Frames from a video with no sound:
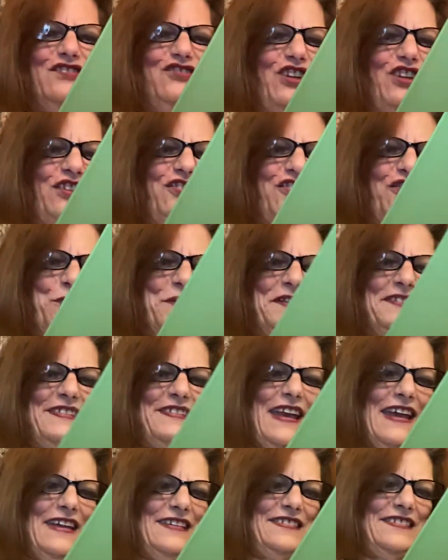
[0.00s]
just to his
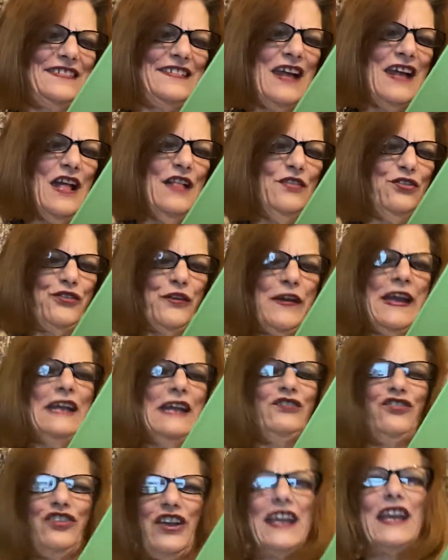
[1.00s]
taste. Three
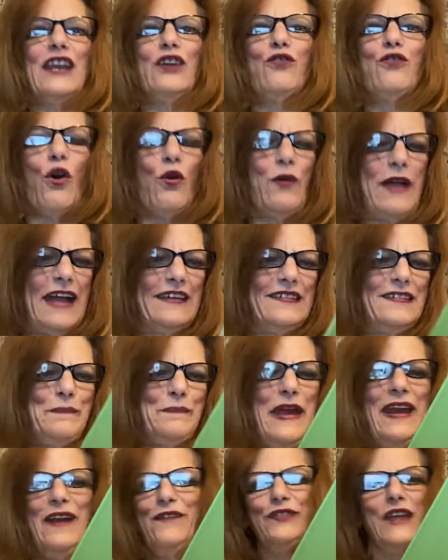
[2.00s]
chicken croquettes
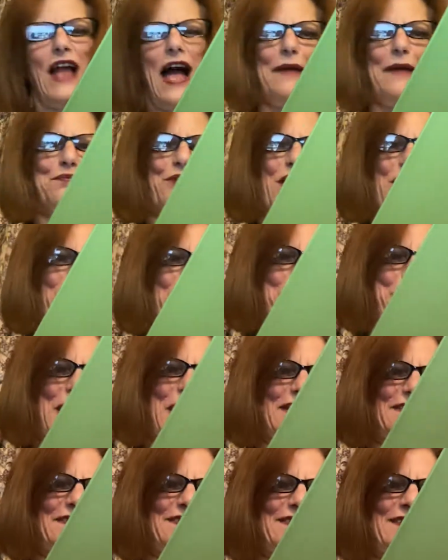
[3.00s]
made of library
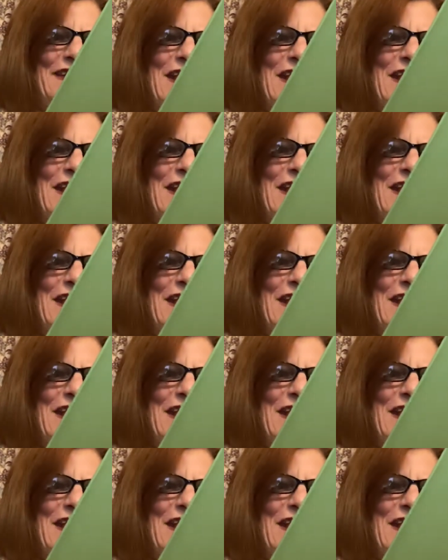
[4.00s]
paste,